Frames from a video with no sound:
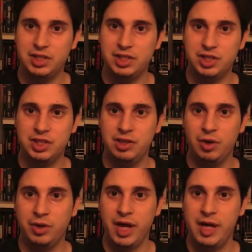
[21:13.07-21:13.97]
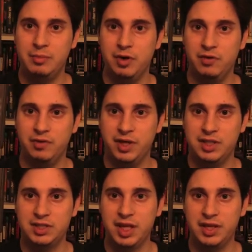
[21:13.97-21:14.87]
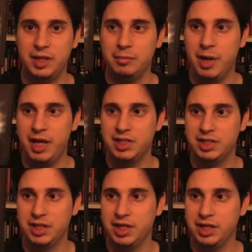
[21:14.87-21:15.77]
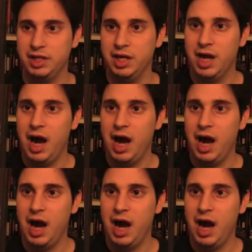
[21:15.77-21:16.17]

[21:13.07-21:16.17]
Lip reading: just an okay movie. It's nothing amazing.